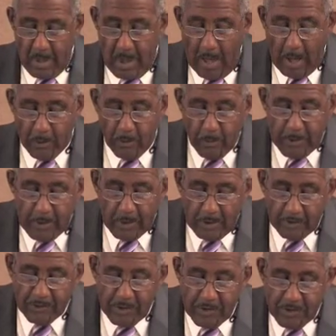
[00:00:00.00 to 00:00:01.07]
How do we
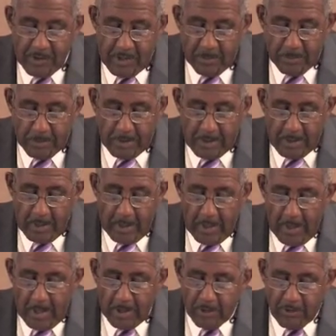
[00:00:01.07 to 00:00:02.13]
listen deeply
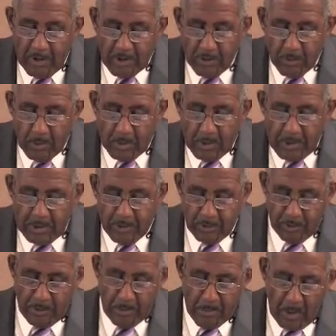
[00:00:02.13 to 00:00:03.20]
and genuinely
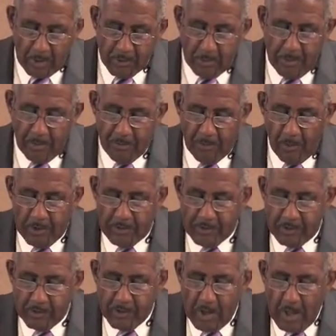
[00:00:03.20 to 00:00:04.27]
to the multiple
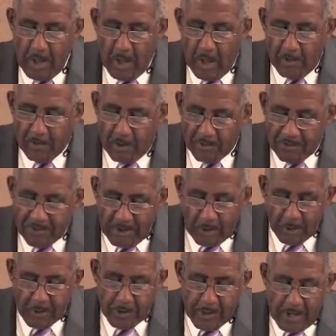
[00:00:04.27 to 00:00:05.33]
voices of our
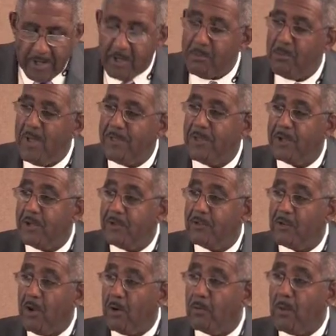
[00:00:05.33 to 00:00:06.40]
fellow United
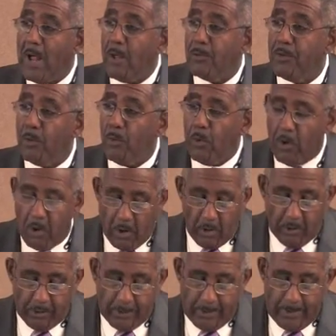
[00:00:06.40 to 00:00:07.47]
Methodists around the
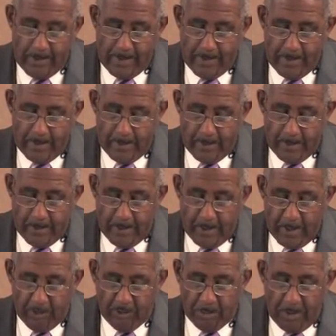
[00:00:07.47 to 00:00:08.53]
world,
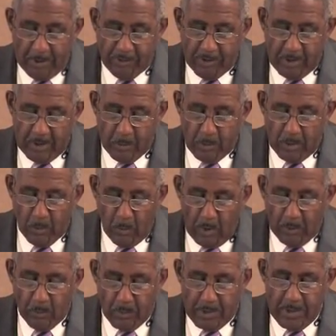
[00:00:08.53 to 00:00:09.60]
especially when
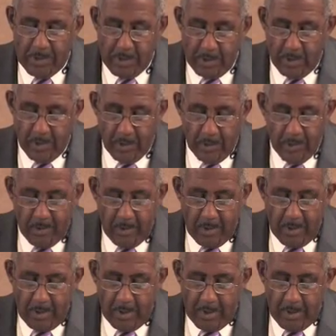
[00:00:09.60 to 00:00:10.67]
what we hear
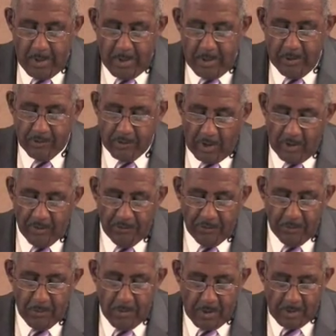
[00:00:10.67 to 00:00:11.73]
is
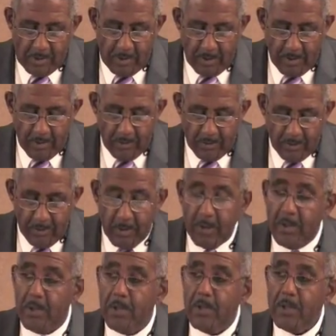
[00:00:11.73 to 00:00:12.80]
unfamiliar,
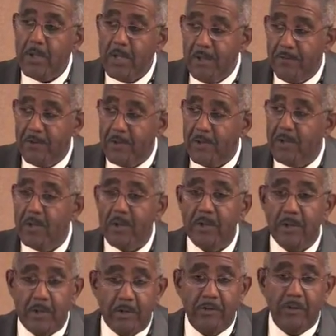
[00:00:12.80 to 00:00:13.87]
even
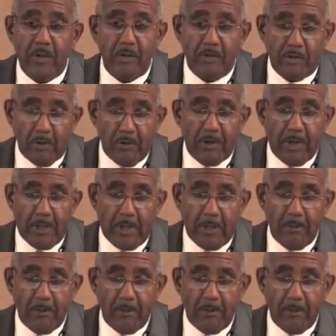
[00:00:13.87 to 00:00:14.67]
disconcerting?